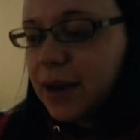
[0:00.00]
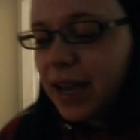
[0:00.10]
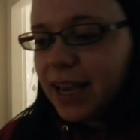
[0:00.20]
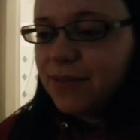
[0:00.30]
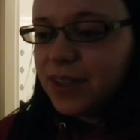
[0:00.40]
That
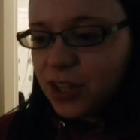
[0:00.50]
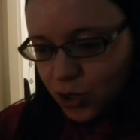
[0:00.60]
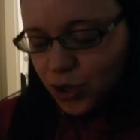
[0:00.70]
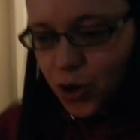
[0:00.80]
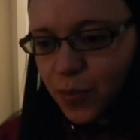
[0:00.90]
way I can fit the
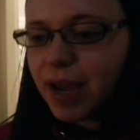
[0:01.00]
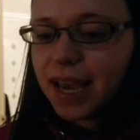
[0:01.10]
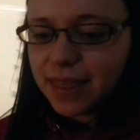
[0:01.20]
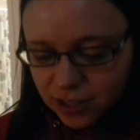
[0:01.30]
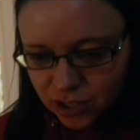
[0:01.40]
tube
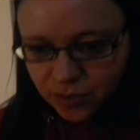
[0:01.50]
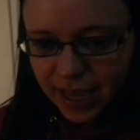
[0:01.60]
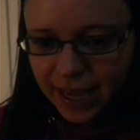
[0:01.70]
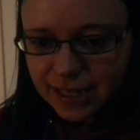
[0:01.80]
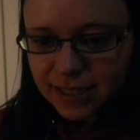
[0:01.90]
in the
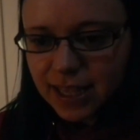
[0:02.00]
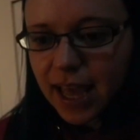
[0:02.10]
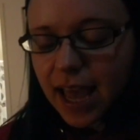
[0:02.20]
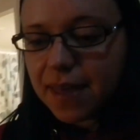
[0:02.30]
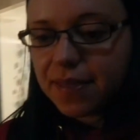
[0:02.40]
suitcase,
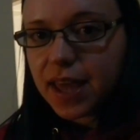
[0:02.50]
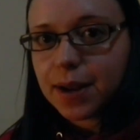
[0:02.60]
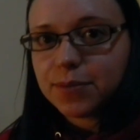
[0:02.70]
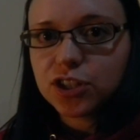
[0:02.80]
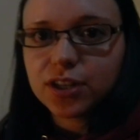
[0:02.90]
and then
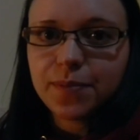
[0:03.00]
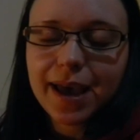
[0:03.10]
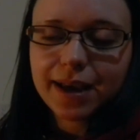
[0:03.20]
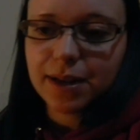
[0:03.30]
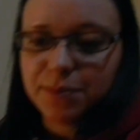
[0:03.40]
I'm just gonna
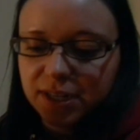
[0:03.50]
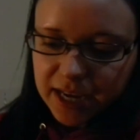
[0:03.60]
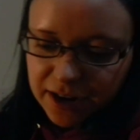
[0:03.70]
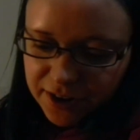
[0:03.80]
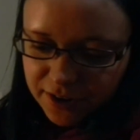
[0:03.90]
pack an empty
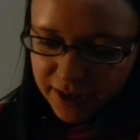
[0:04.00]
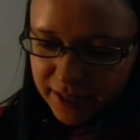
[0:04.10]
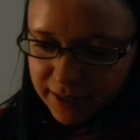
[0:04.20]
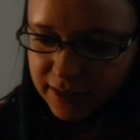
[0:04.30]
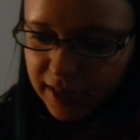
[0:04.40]
carry-on
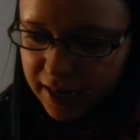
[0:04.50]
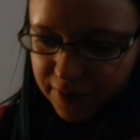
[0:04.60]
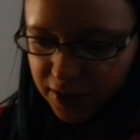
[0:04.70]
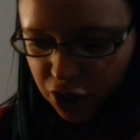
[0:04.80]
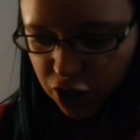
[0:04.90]
inside
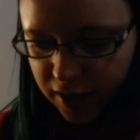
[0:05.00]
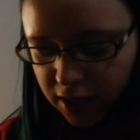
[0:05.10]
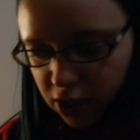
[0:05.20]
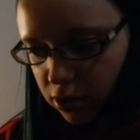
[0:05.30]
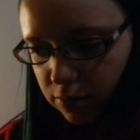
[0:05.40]
of here and
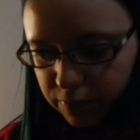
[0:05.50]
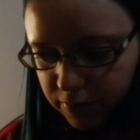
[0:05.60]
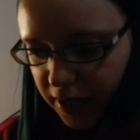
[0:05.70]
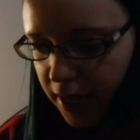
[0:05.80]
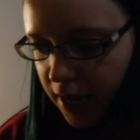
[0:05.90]
then just
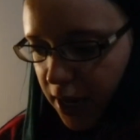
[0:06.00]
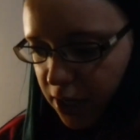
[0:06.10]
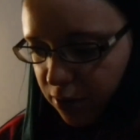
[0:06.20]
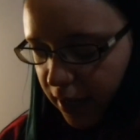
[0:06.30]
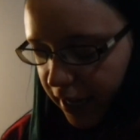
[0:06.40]

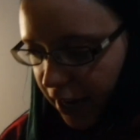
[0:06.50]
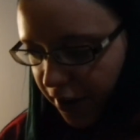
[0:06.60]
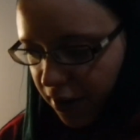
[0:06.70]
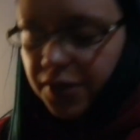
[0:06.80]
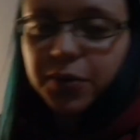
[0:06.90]
use that
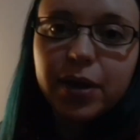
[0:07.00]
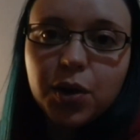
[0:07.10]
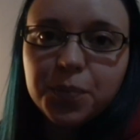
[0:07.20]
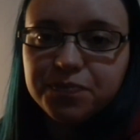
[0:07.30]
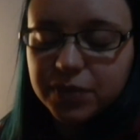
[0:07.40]
carry-on on the way
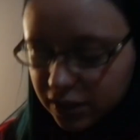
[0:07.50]
home.